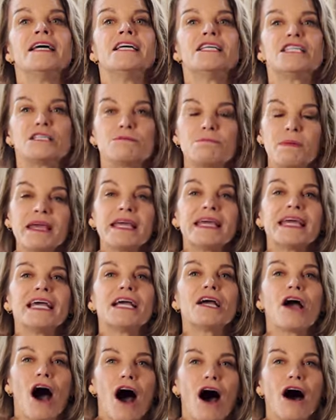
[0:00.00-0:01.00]

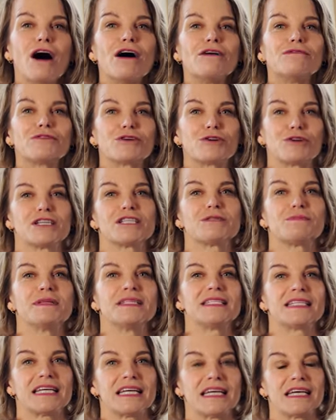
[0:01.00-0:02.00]
Speaking of
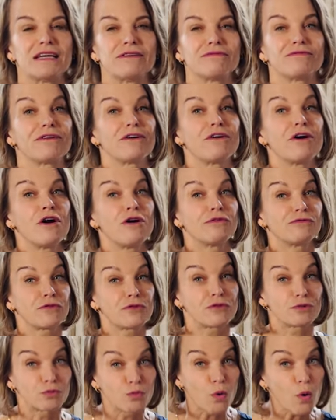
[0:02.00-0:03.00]
Christmas Eve, for
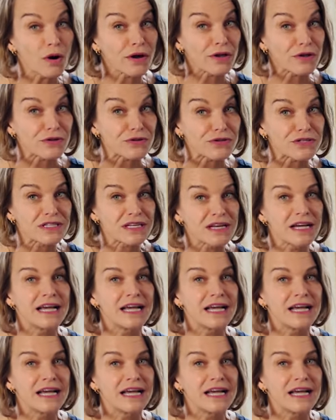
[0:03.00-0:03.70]
the royals,